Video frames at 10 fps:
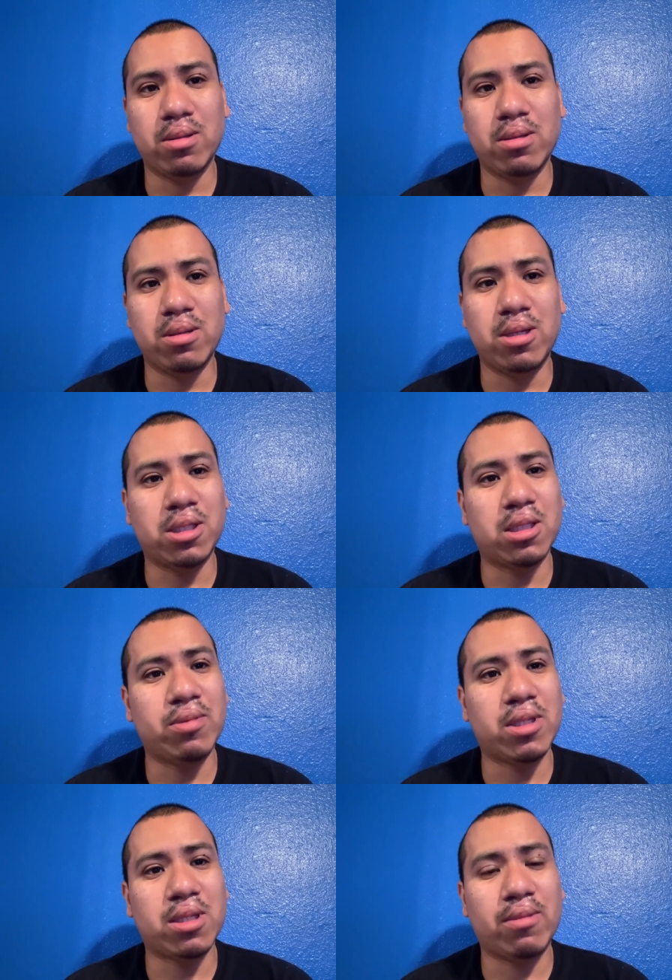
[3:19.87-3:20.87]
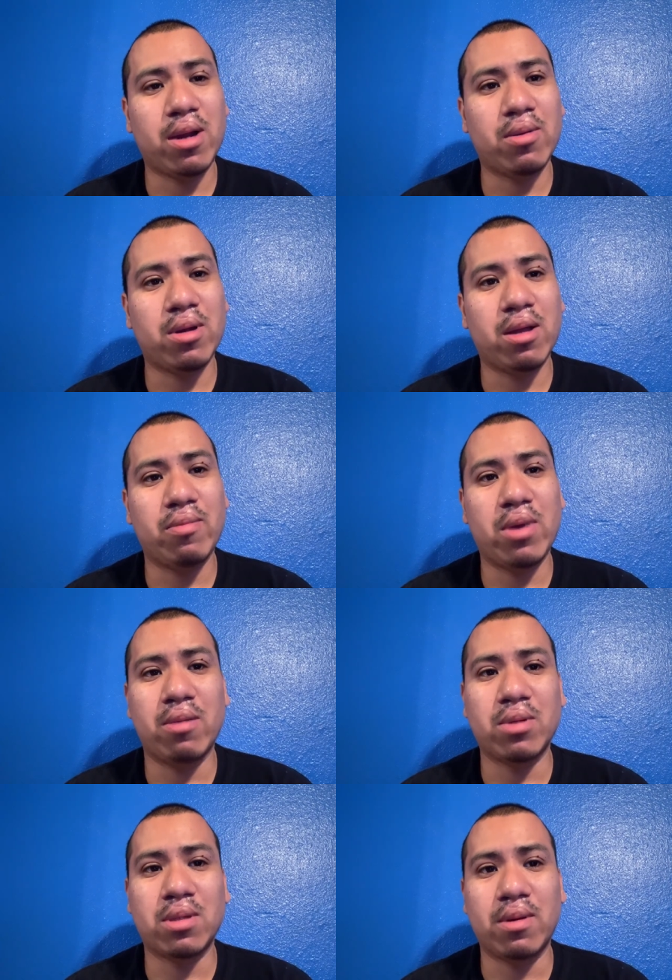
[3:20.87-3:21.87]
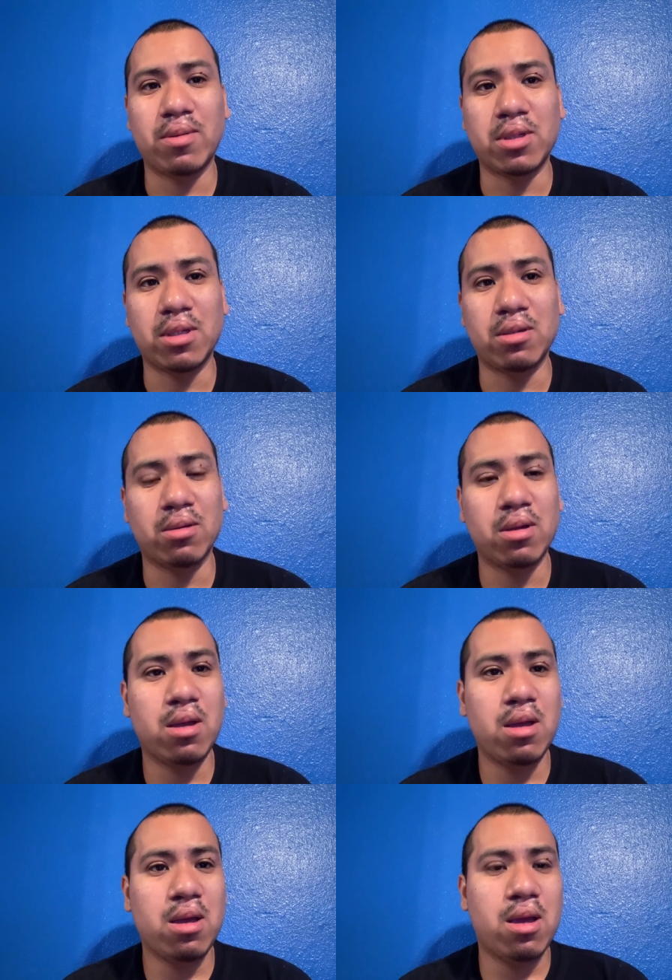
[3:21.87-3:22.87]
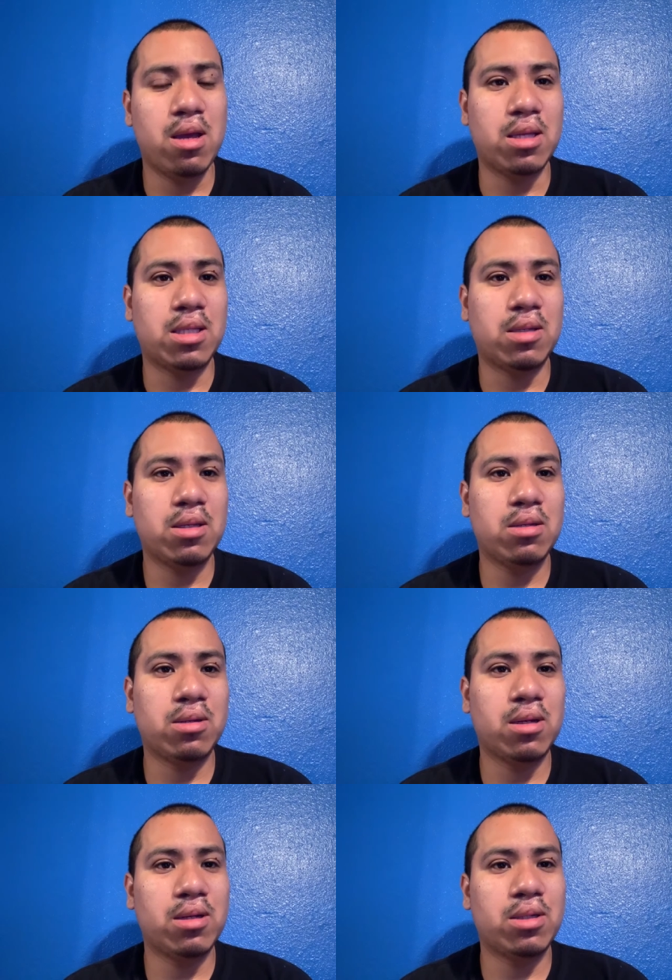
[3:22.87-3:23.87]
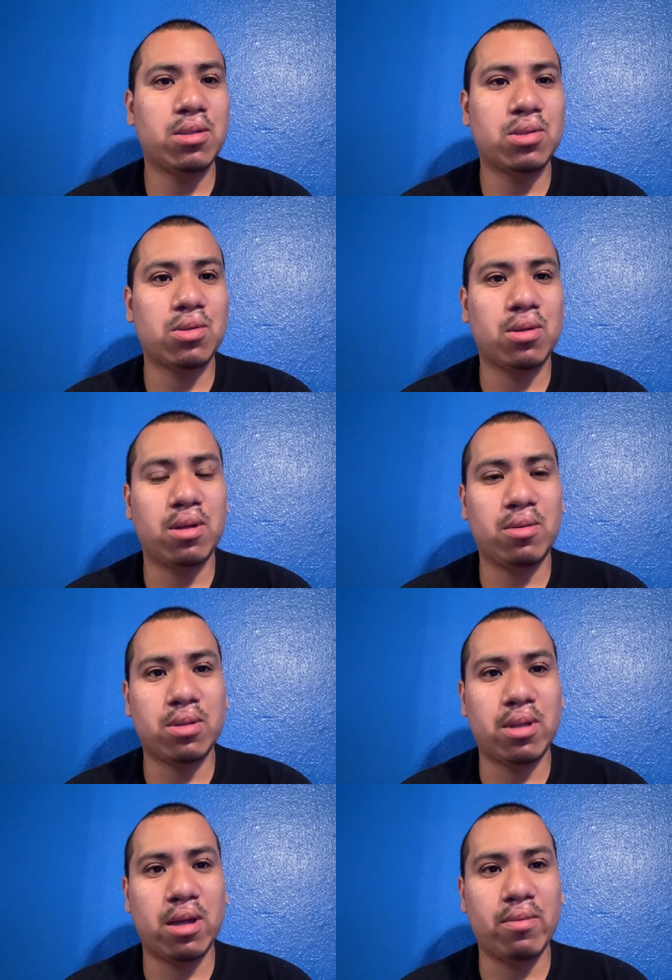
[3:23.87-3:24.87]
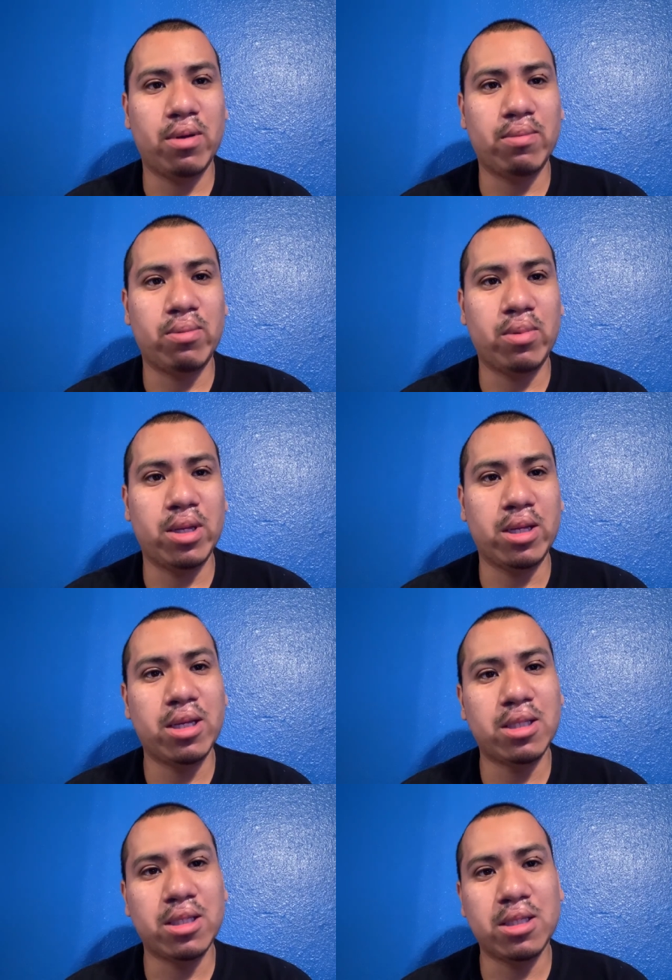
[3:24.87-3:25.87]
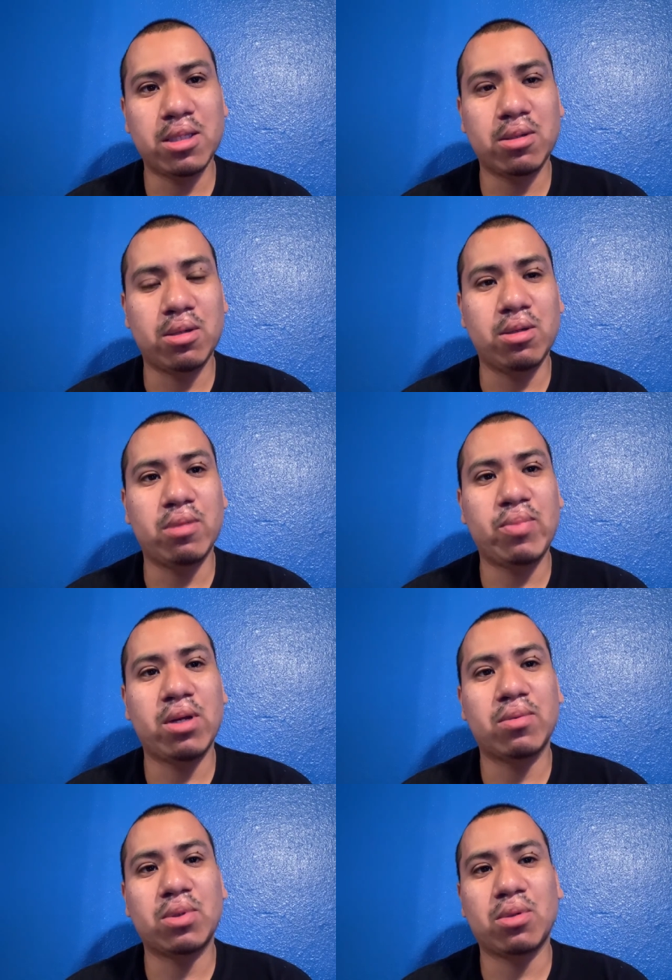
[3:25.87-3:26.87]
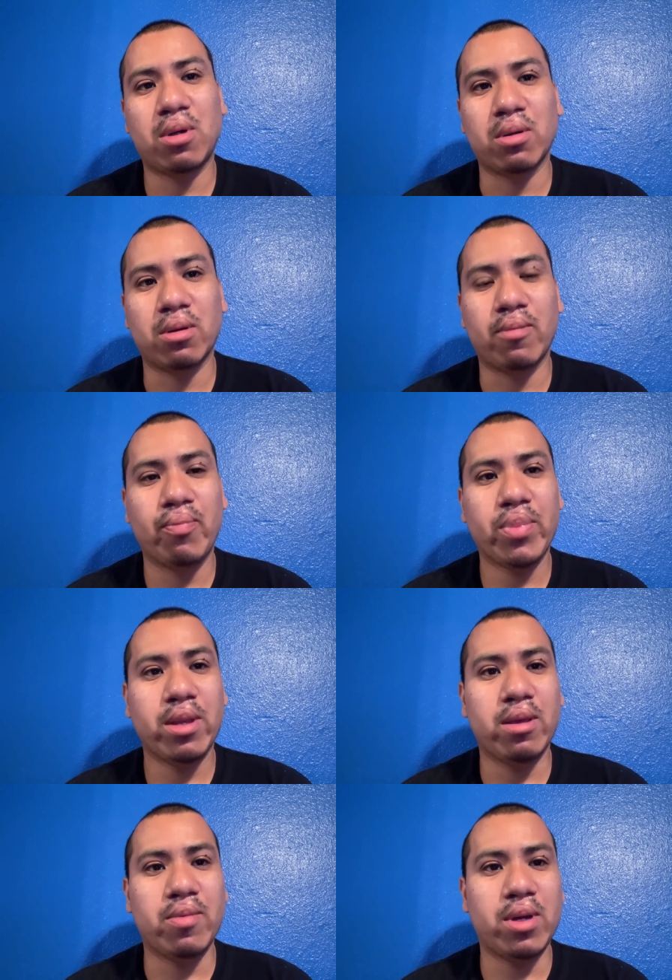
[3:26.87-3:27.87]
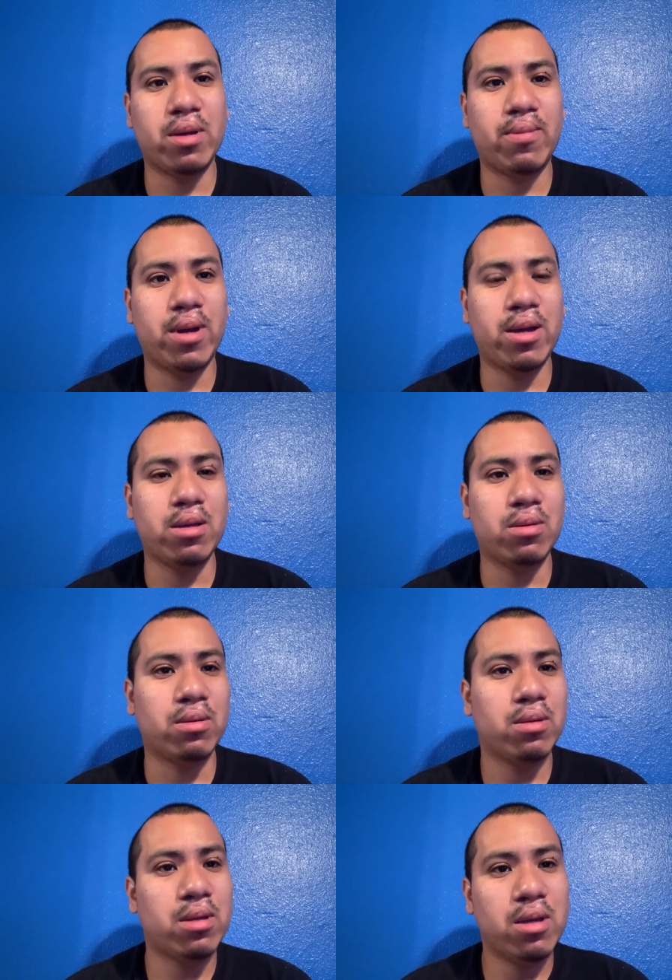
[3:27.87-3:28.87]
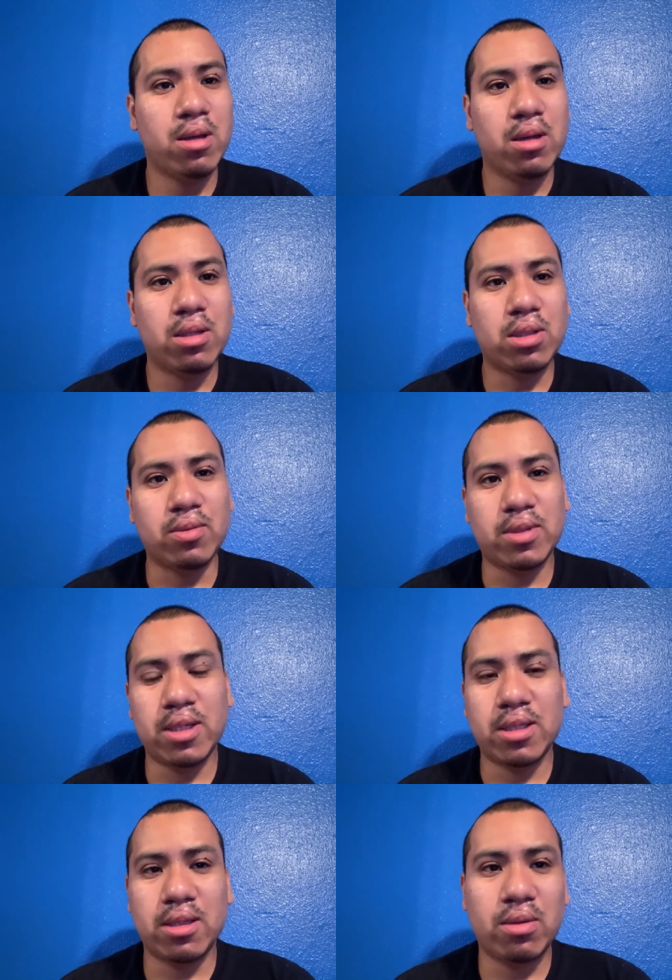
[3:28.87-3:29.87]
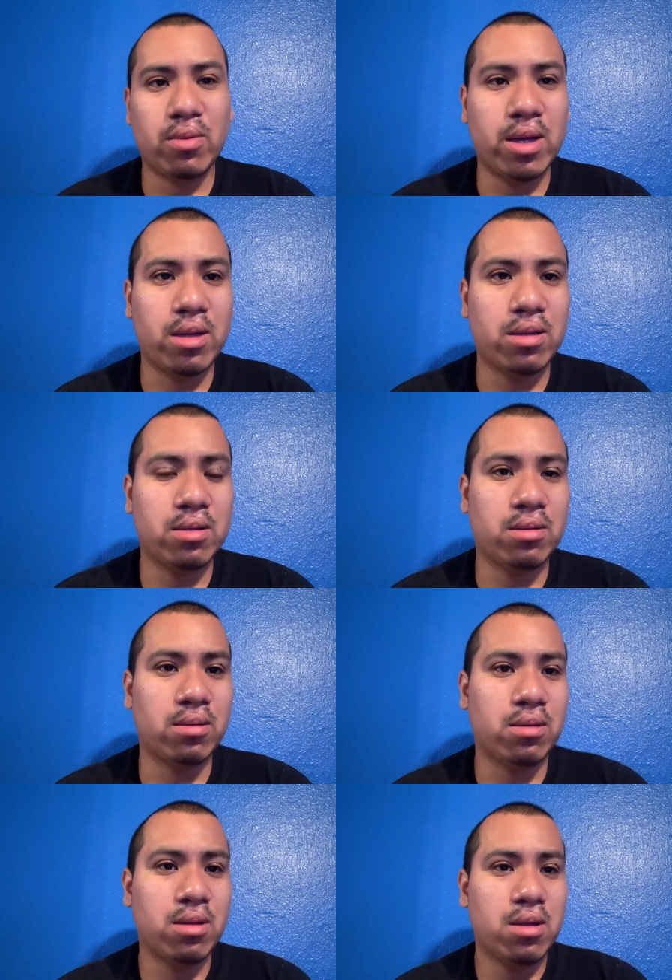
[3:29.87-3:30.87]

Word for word: You can just be a survivor and not have a survivor's guilt. And it's something you're going to continue struggling with life, but it gets easier and you become stronger if you're going to fight, you know. Suicide's not the way, you know.